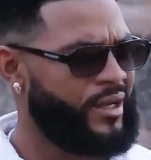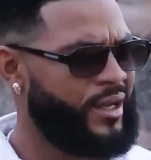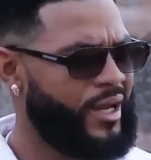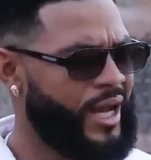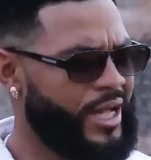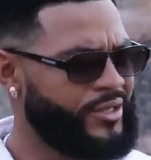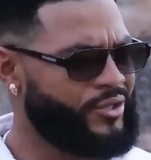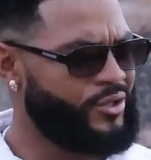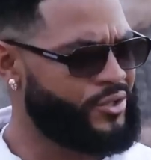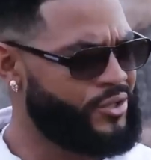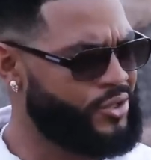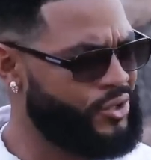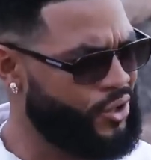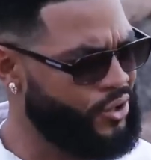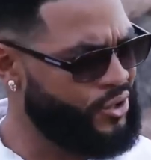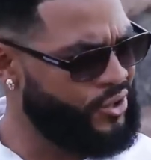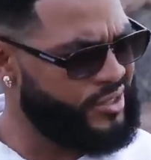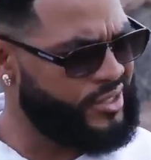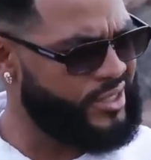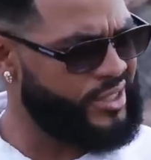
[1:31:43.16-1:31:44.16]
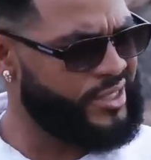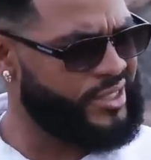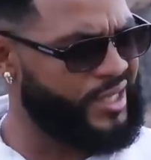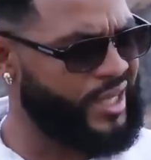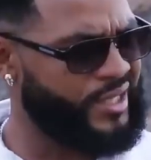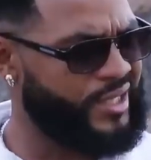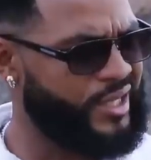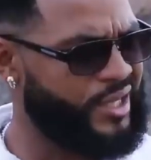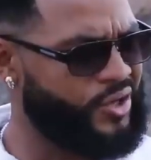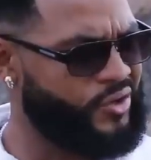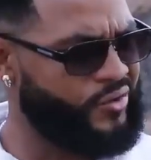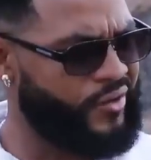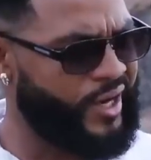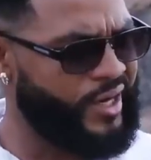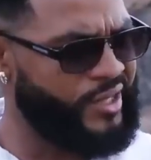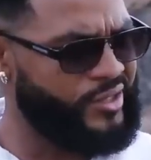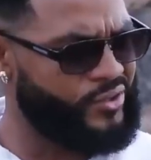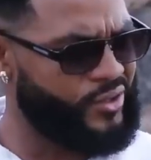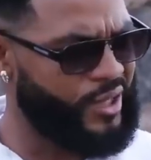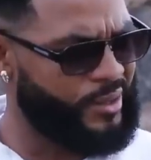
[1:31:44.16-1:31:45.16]
I just saw your sister here
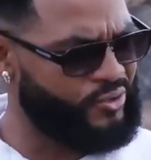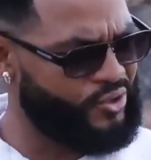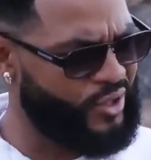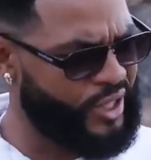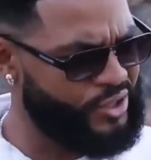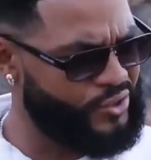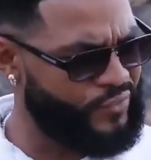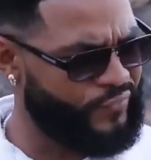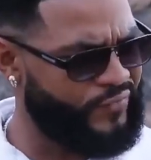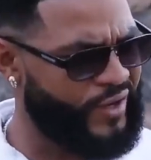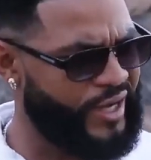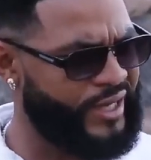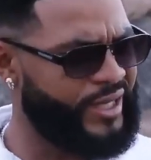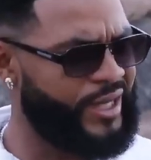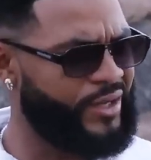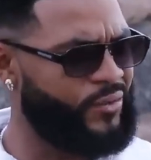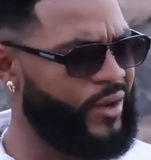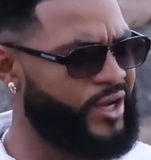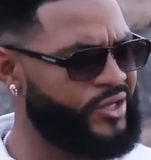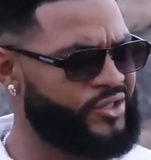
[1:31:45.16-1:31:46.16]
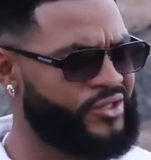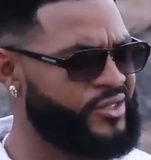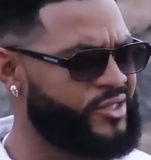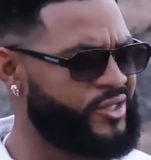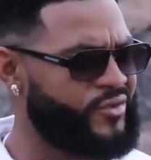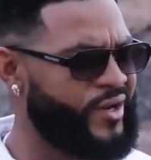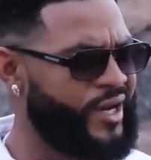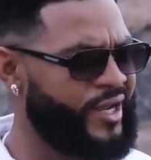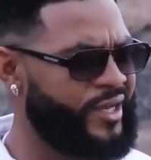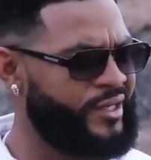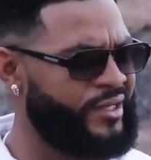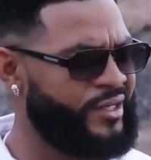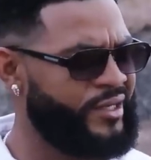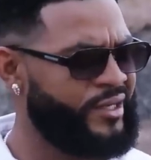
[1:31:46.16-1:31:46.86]
crying, so I'm trying to find out why she's crying.